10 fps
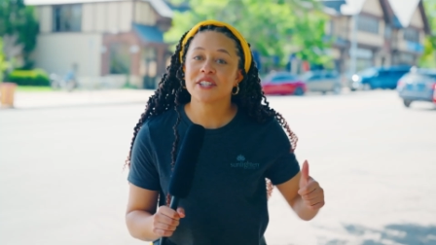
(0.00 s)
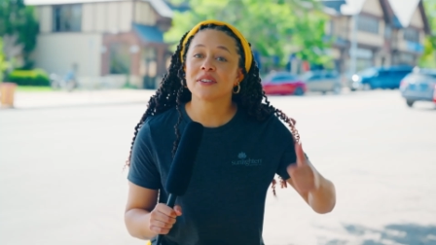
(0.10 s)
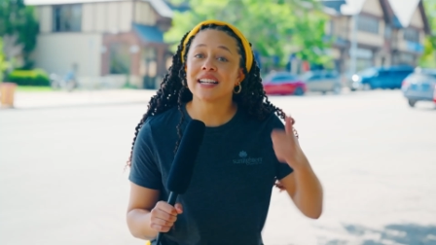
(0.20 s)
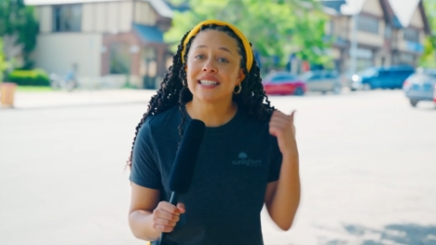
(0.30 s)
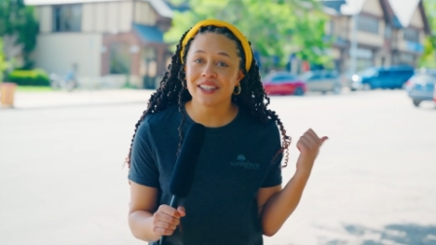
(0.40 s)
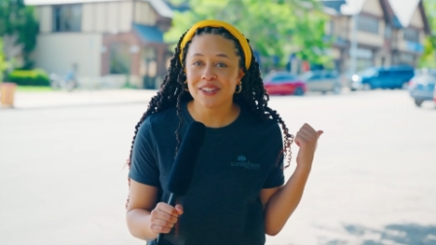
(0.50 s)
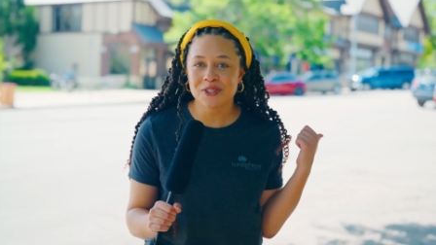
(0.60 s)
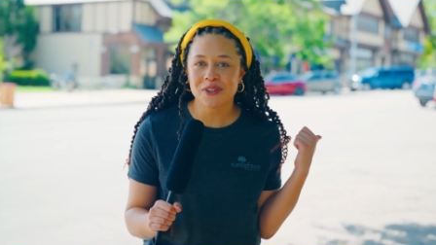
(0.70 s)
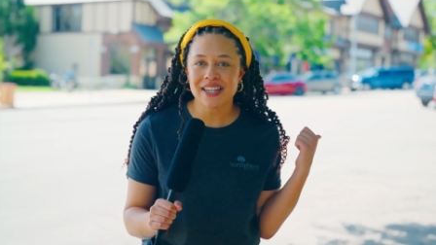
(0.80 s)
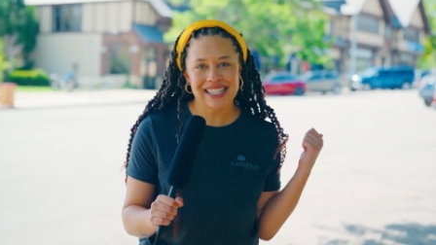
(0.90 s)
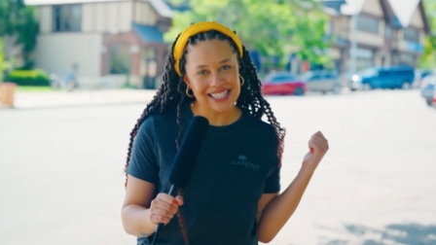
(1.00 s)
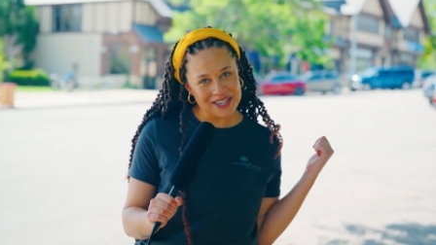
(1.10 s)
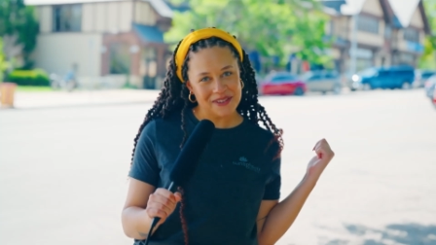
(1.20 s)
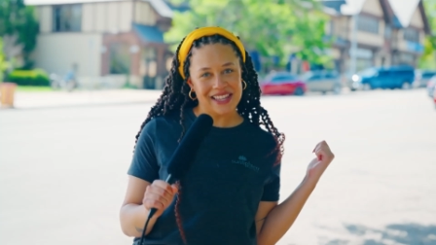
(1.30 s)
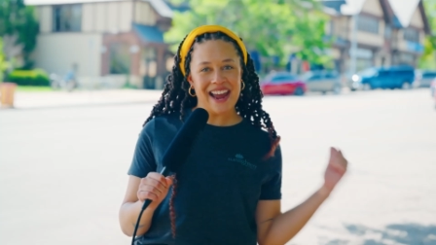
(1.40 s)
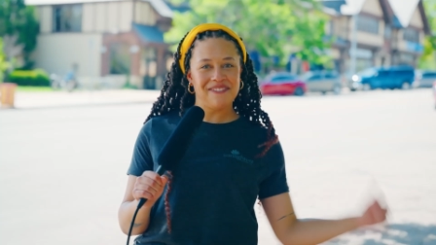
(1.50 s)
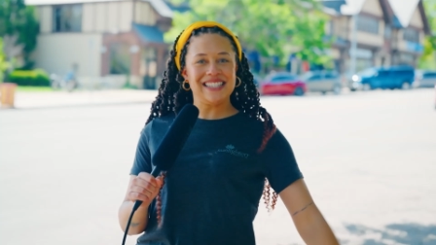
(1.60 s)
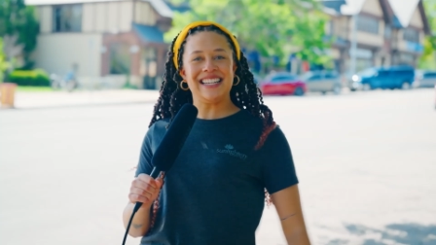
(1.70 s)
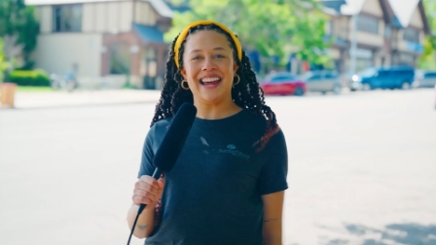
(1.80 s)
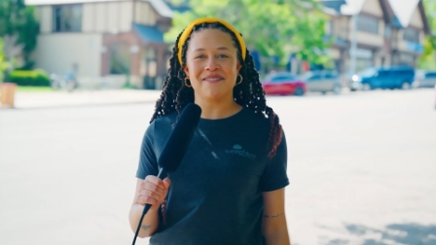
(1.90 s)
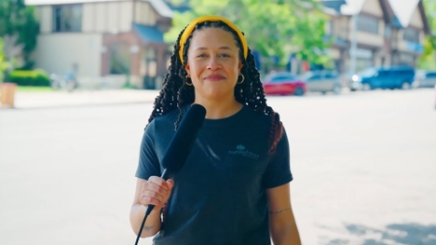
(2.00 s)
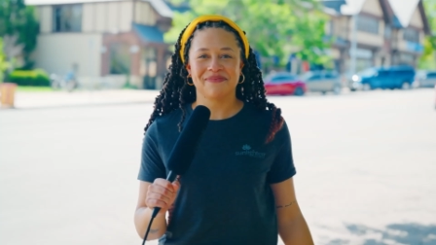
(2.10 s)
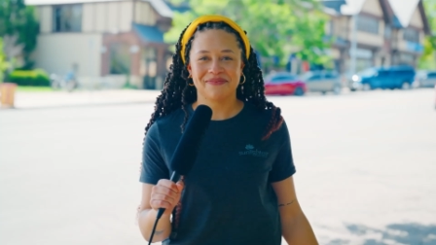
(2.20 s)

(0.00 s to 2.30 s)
So let's hit the streets and see what they have to say.